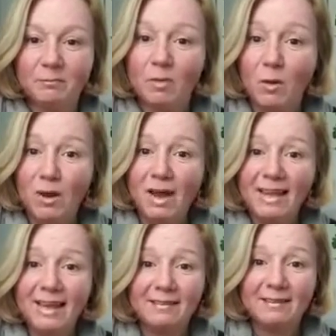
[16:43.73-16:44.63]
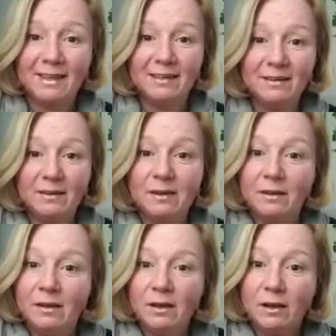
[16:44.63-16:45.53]
Oh, hi Kathleen.
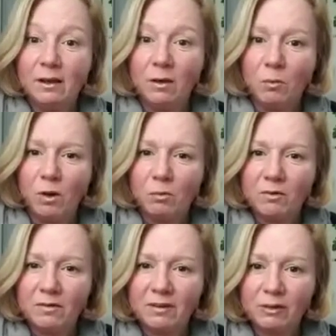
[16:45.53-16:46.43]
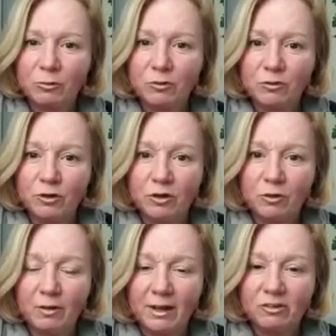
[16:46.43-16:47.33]
What was the Dashwood Studio
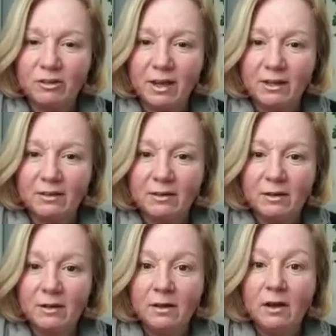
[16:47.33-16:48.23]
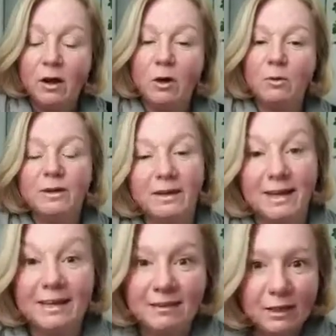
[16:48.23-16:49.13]
range again? Oh yeah,
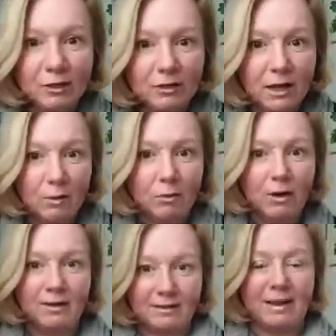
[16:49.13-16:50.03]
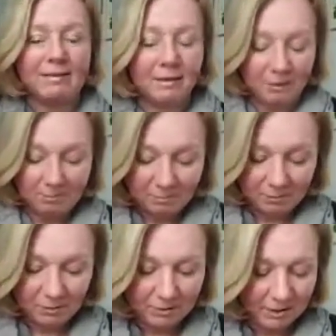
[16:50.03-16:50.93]
it did cut out right at that time.
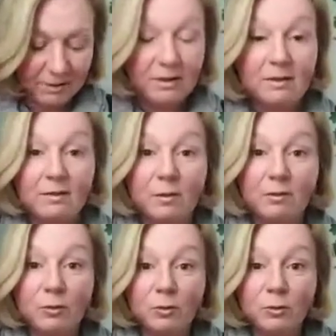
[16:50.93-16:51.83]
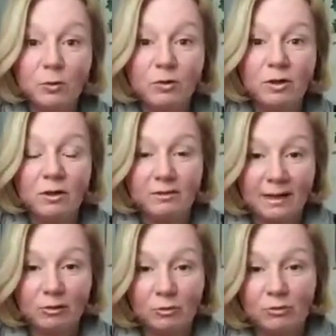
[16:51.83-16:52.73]
Okay, so it's called Dashwood